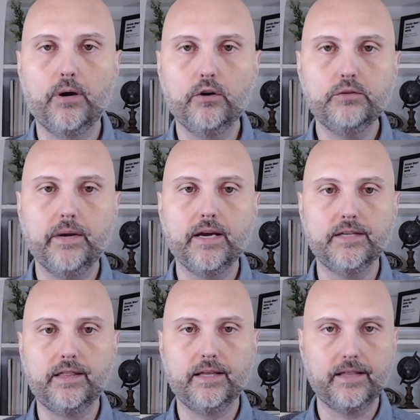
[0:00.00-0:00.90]
post
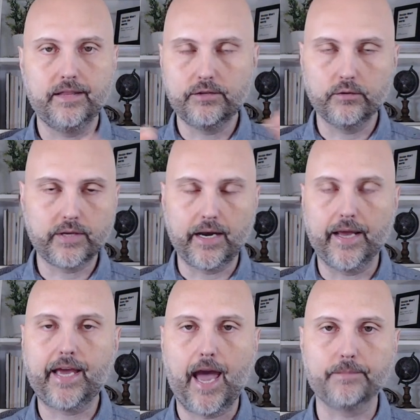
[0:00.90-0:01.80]
because I think that this is going
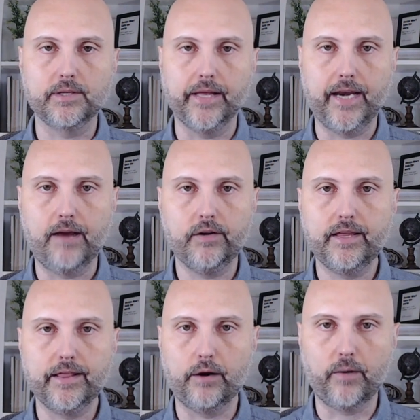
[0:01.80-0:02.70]
to encapsulate
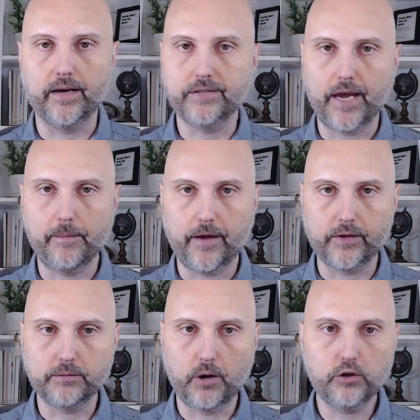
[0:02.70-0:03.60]
everything that I want to say about
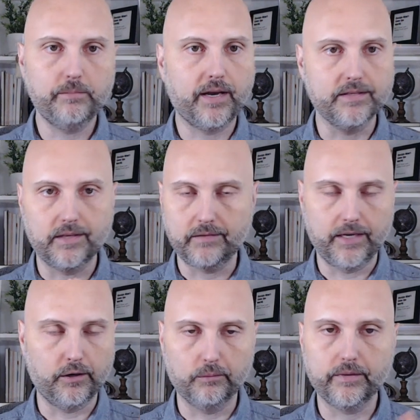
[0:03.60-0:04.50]
this post because it
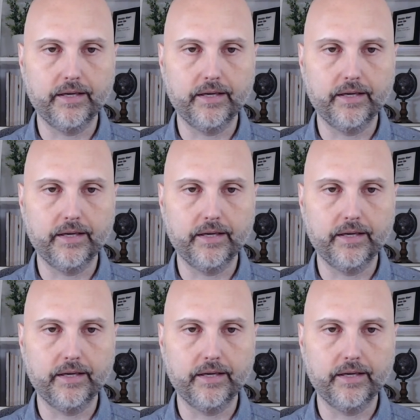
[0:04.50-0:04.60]
you know